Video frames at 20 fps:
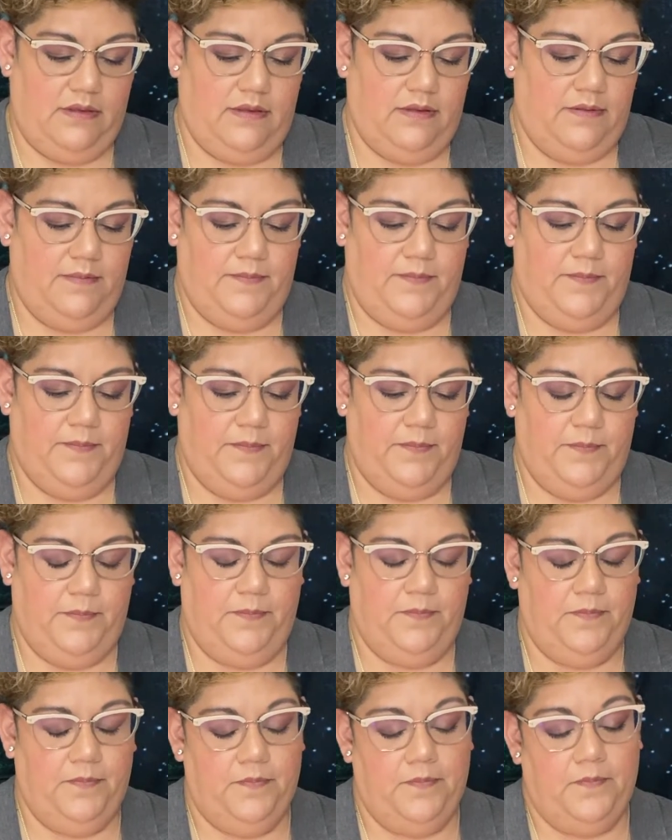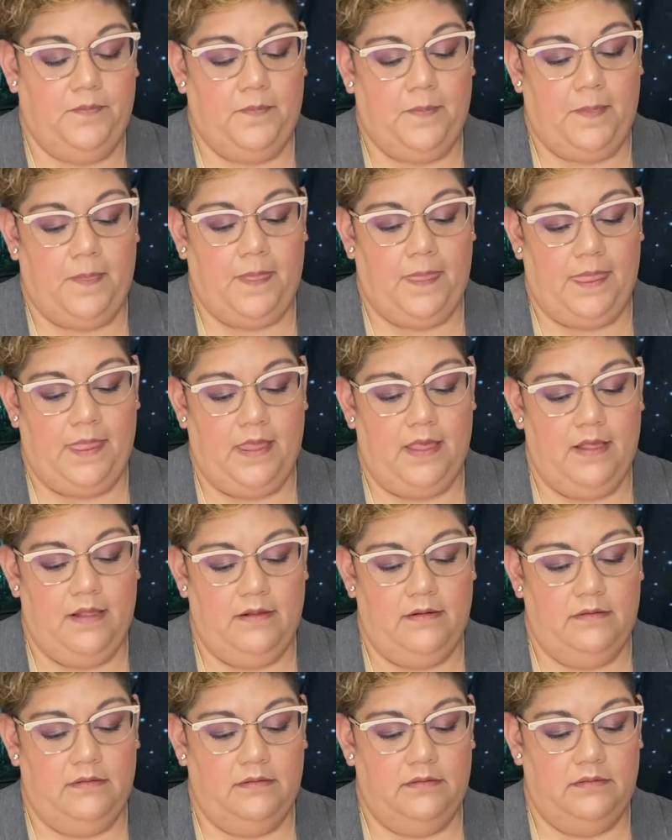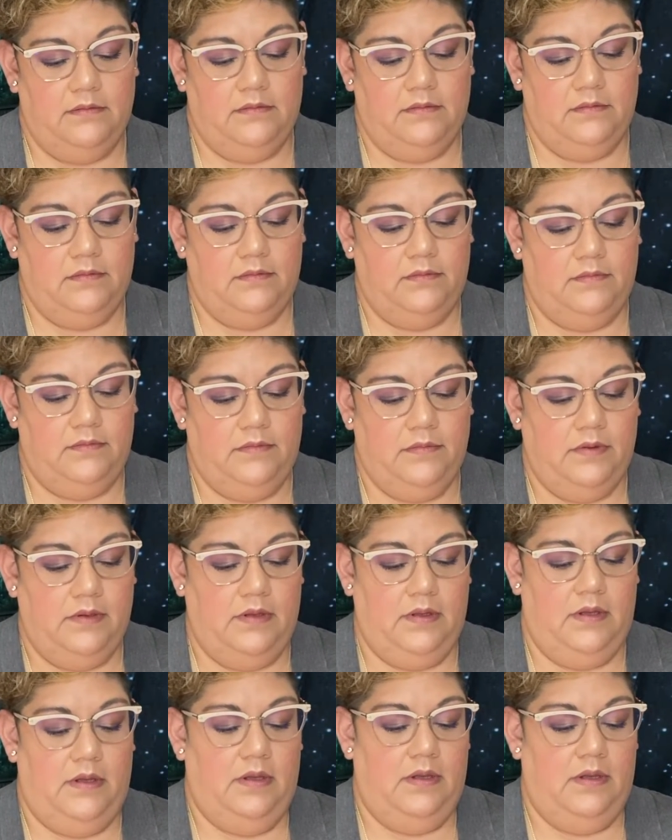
Nothing is said.